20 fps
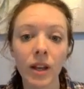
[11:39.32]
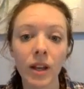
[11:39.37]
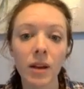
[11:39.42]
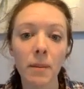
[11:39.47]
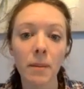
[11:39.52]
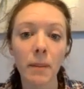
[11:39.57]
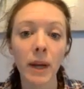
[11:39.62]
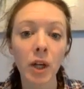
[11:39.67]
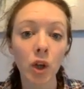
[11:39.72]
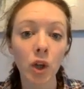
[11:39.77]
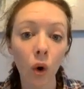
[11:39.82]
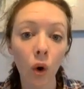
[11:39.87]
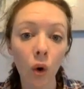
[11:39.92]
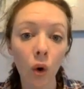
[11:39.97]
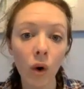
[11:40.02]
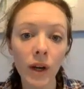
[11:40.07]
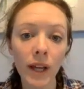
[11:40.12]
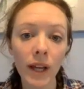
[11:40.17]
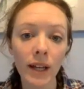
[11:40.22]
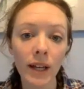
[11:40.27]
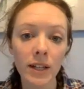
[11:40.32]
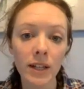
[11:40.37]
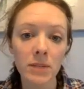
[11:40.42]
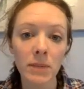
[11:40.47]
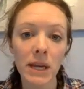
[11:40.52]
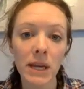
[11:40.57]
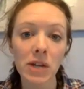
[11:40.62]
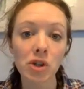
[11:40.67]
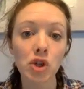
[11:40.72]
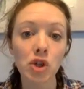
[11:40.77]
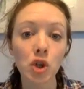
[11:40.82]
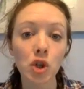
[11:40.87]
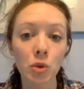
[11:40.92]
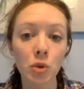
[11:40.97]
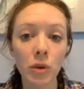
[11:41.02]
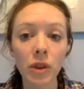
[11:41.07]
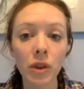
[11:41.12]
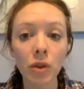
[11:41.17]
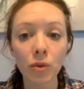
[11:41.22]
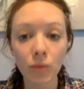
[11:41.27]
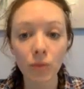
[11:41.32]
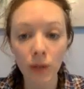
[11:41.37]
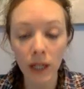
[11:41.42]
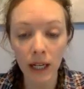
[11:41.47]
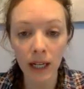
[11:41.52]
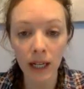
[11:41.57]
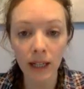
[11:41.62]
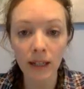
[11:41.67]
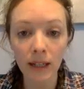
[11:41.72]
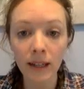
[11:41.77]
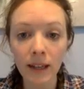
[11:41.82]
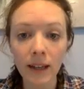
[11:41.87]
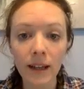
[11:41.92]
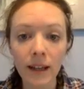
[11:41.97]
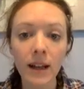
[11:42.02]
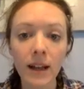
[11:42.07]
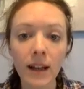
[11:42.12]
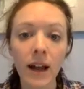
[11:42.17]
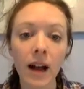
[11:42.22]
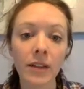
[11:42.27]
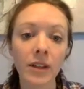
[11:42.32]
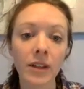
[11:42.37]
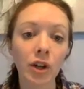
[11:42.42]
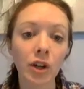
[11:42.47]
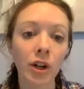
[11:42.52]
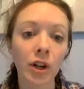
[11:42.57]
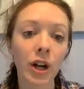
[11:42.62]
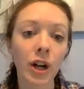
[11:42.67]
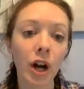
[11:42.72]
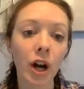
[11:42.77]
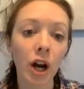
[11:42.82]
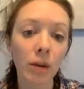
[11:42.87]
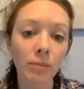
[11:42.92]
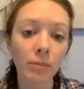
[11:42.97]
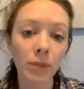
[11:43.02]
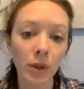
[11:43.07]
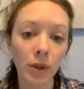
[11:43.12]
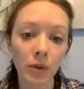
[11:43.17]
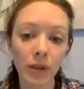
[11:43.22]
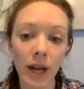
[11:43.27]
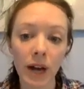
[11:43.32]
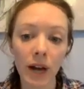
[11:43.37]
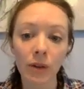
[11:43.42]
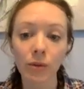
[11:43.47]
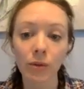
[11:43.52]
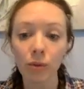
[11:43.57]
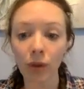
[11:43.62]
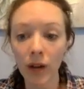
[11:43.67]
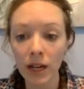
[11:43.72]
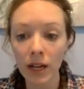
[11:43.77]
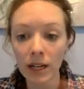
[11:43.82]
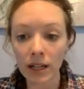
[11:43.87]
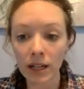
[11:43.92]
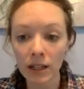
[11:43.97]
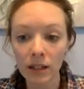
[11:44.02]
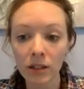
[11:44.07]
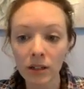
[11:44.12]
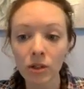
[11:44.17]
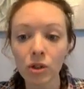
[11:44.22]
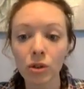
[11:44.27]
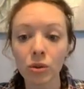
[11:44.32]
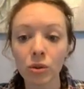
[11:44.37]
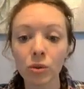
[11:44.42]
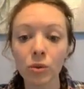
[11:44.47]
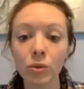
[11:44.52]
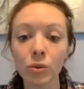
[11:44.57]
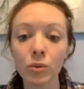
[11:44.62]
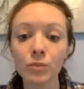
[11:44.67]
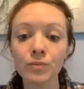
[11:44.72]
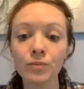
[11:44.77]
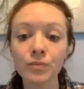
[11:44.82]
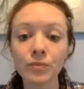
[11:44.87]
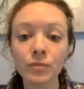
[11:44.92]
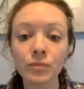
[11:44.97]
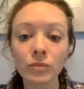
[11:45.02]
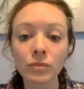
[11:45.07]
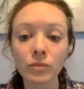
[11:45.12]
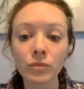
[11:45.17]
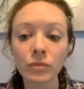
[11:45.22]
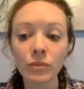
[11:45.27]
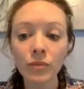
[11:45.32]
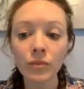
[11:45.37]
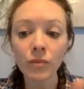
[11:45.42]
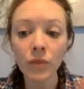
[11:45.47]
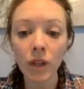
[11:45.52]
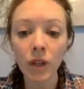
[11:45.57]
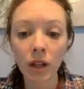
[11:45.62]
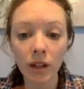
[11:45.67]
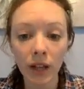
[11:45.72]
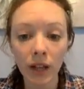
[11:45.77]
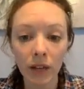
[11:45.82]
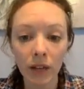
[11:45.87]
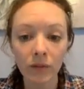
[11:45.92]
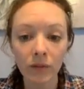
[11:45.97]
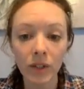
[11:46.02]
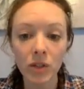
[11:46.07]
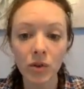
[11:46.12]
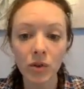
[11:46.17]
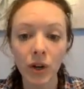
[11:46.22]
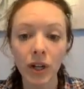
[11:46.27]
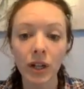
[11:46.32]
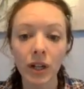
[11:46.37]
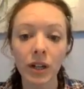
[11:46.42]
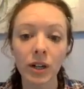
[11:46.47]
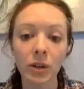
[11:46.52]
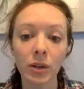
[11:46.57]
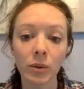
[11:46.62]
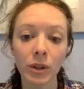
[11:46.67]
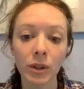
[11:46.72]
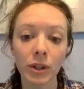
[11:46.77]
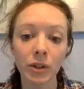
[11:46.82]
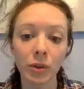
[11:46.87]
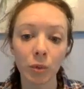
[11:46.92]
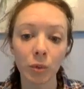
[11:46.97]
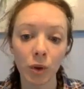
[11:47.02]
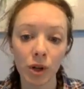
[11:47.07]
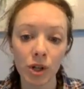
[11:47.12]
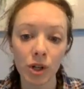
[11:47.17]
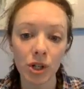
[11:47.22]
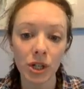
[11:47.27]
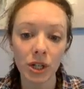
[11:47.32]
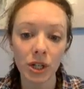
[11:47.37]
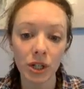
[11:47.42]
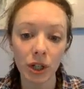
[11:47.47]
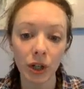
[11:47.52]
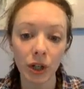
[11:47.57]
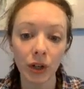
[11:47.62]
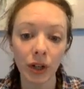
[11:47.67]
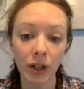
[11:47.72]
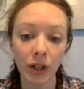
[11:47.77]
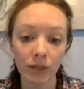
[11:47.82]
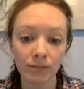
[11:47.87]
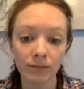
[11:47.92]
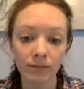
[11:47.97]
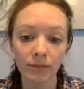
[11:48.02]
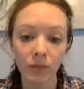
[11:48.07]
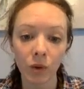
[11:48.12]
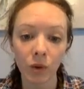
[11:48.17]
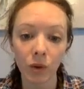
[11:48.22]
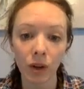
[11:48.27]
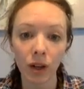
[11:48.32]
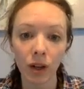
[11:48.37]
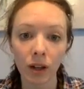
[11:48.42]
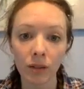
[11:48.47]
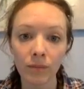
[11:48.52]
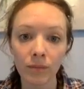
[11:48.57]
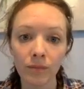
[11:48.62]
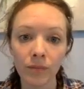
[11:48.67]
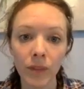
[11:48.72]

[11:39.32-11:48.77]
My goal, again, is page 2 and 3, and then you're going to upload that right into Canvas right here where the worksheet turn in. Okay.